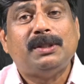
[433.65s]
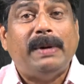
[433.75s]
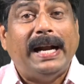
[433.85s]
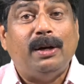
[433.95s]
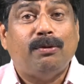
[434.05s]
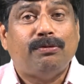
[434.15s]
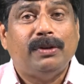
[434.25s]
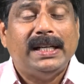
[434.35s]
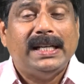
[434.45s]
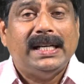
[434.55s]
brand
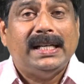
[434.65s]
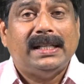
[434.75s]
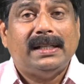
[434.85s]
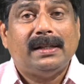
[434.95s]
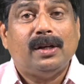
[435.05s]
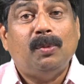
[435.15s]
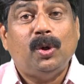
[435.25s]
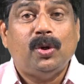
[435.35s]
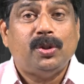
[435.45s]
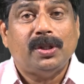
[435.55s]
of
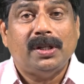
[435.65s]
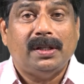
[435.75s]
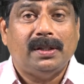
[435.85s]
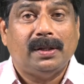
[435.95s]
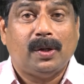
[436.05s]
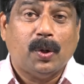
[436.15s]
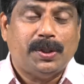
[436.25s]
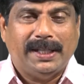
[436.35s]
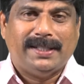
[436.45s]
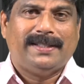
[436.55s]
commodores and
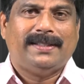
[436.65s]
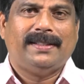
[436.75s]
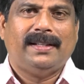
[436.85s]
closets.